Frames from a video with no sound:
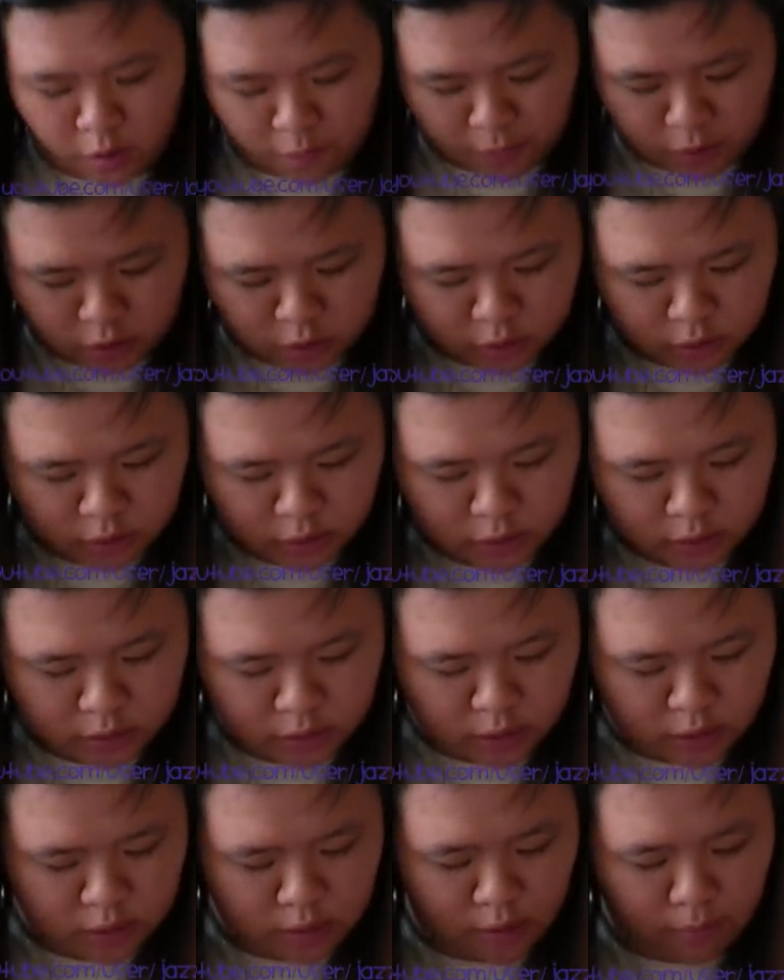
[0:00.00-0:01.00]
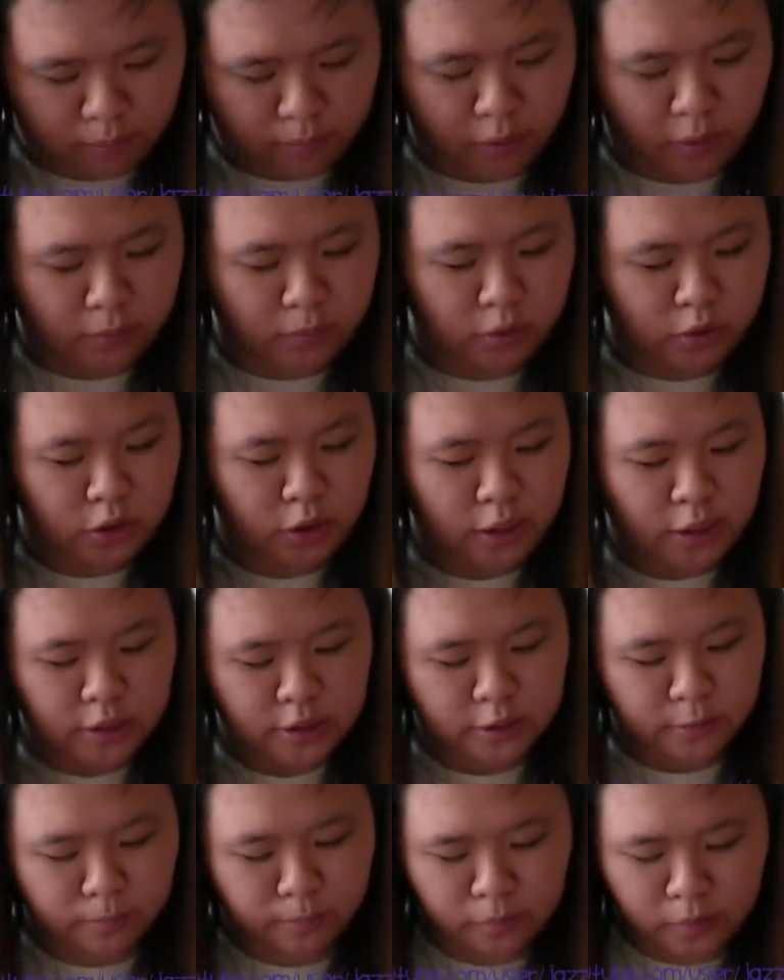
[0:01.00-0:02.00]
which this is a bubble
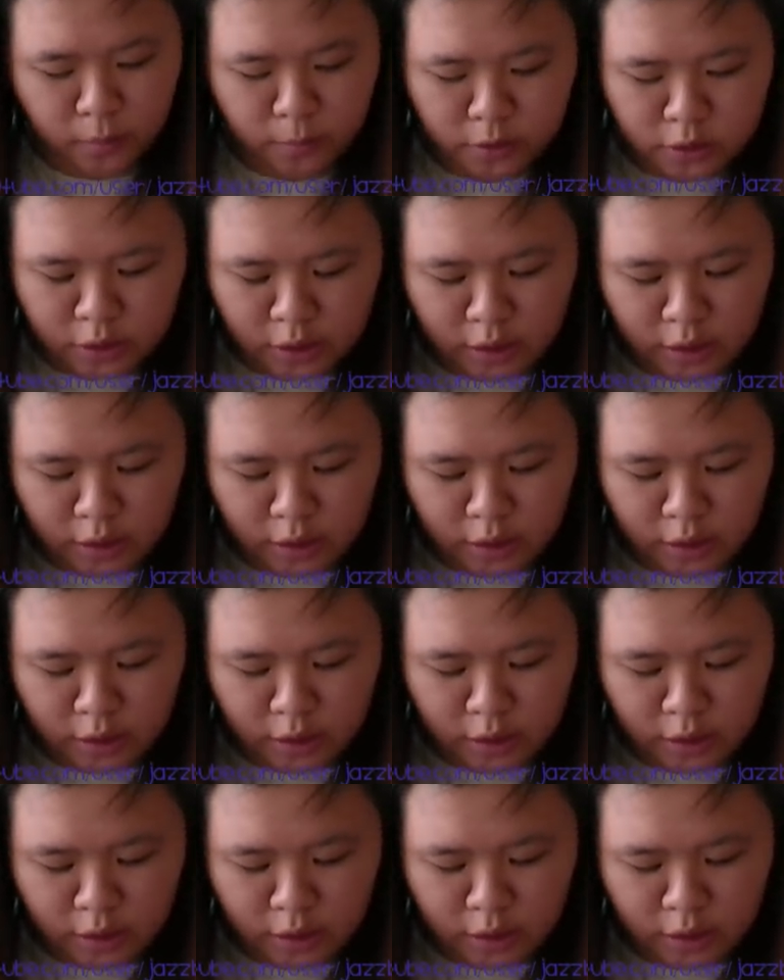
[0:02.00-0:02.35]
dress, which